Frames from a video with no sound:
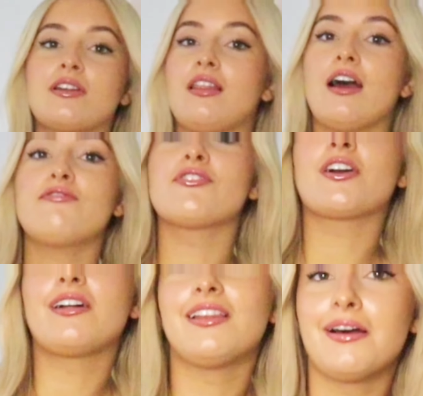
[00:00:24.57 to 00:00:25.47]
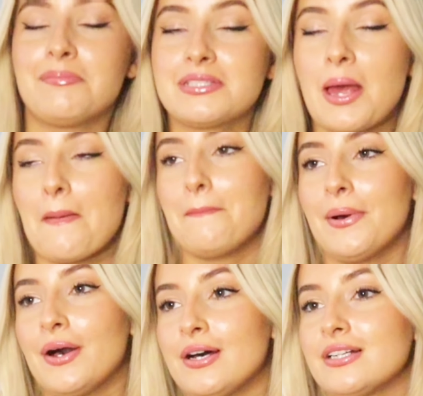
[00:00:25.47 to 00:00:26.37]
not gonna lie, from the clubs,
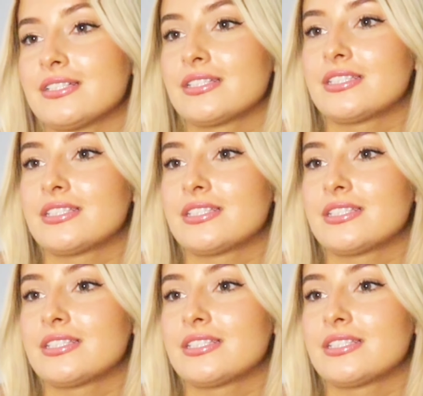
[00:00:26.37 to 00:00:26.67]
but